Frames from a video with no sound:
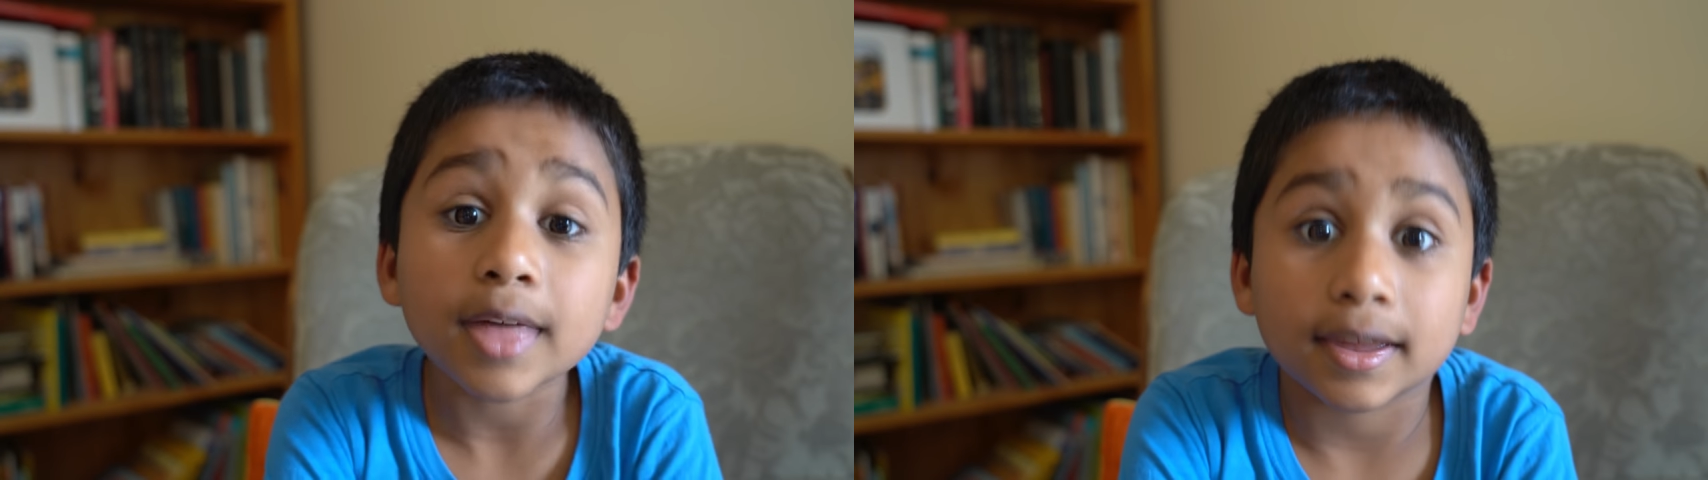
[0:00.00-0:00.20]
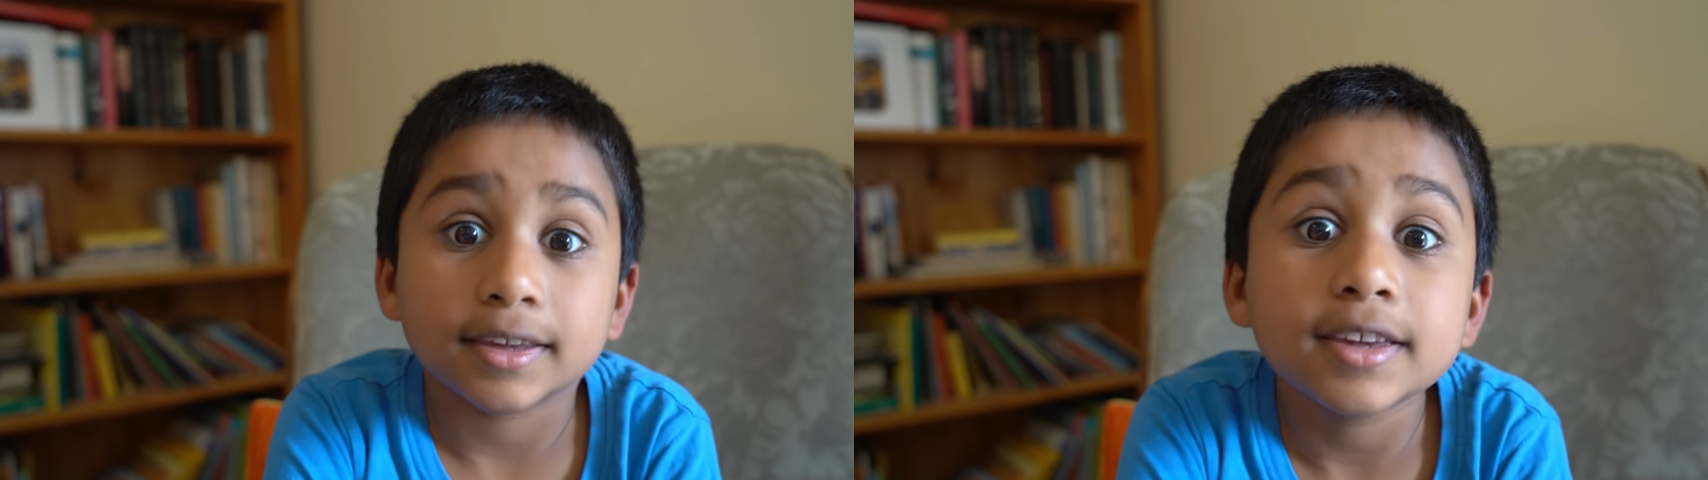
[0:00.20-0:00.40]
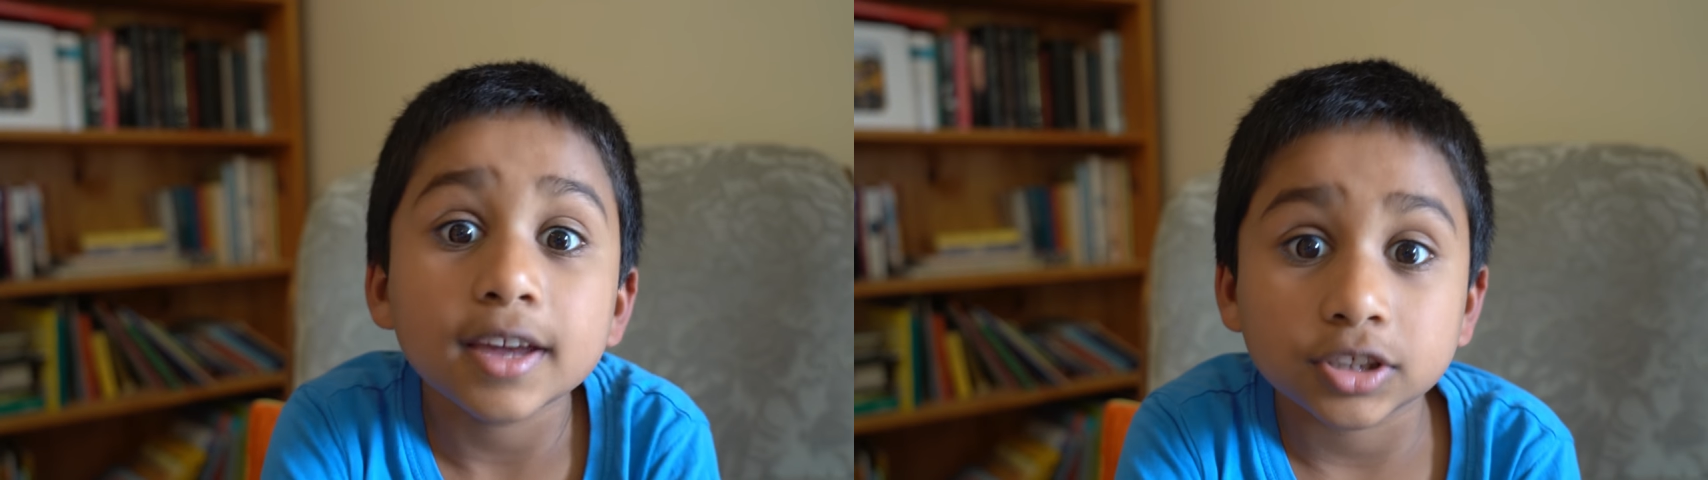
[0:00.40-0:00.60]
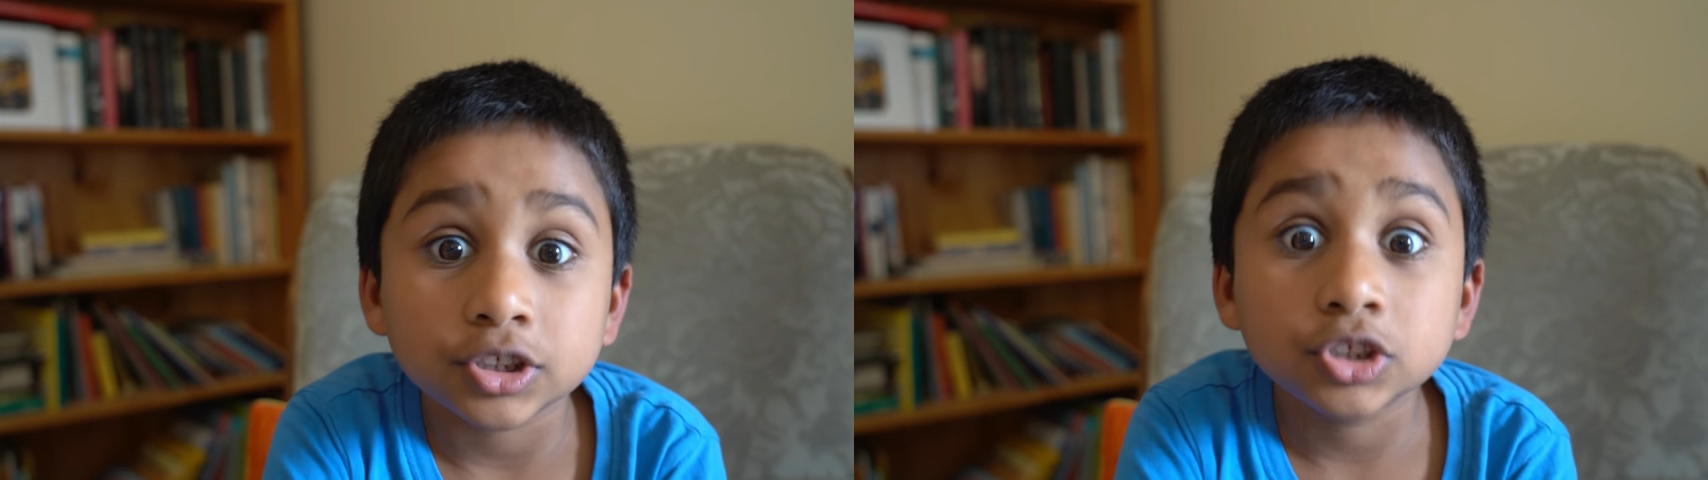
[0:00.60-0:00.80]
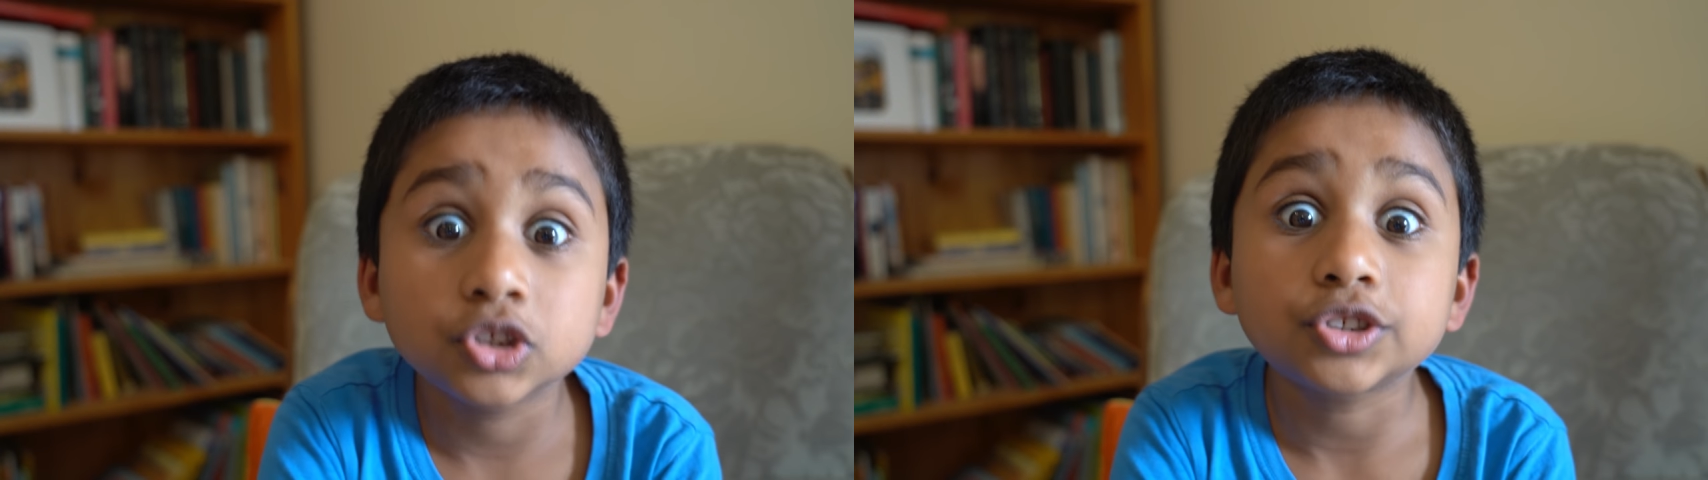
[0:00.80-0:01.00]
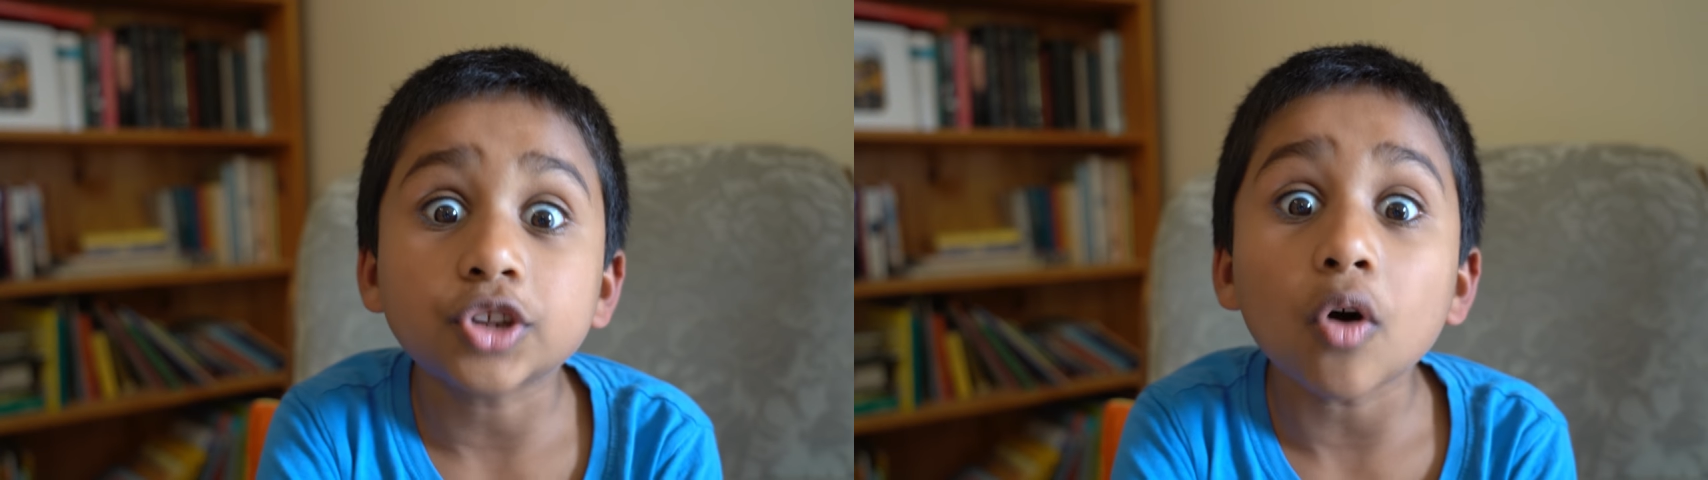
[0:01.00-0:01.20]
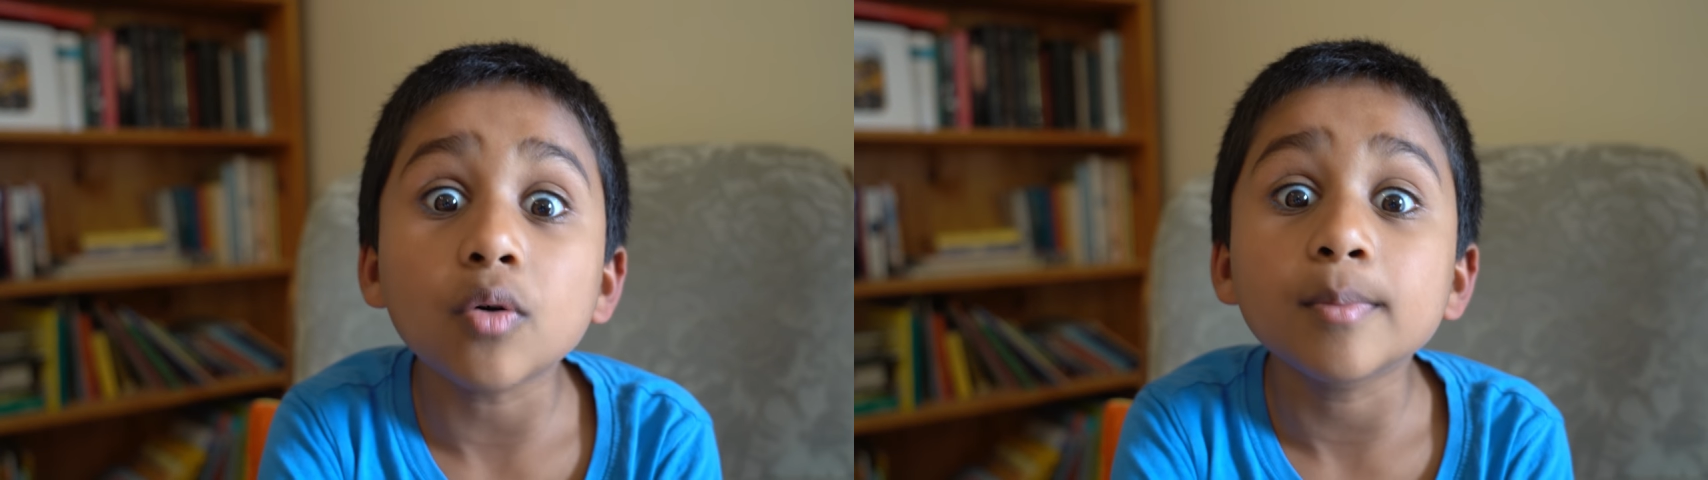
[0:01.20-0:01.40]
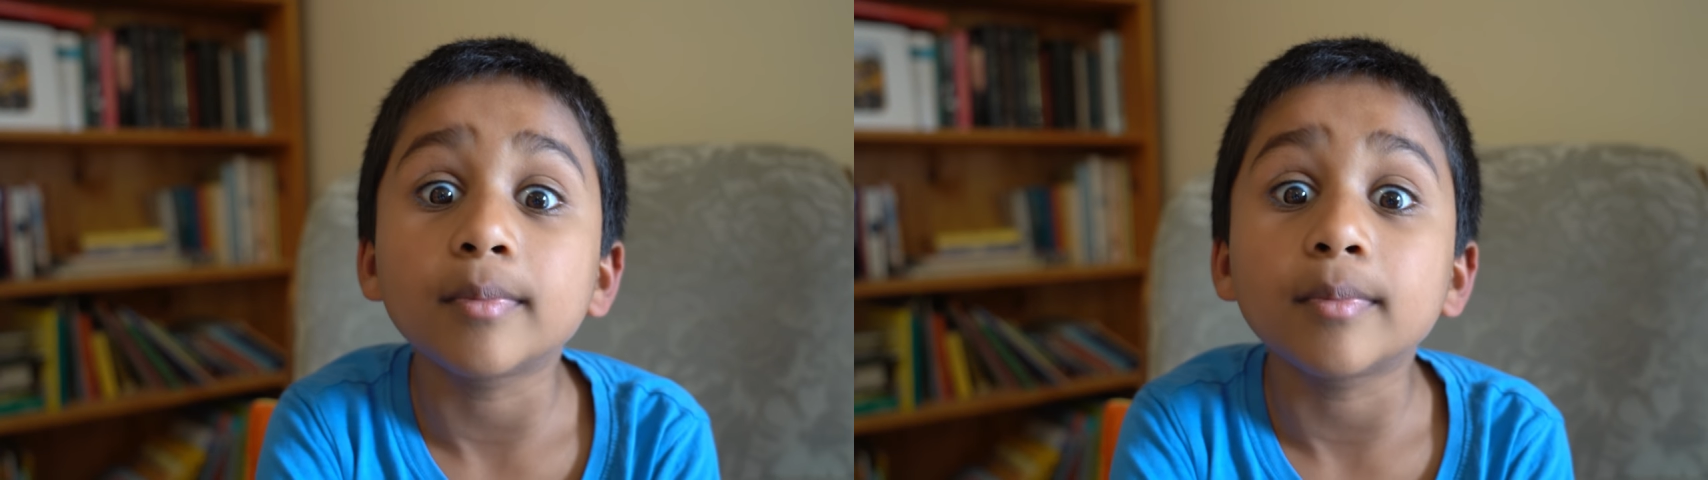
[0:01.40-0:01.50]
that he had so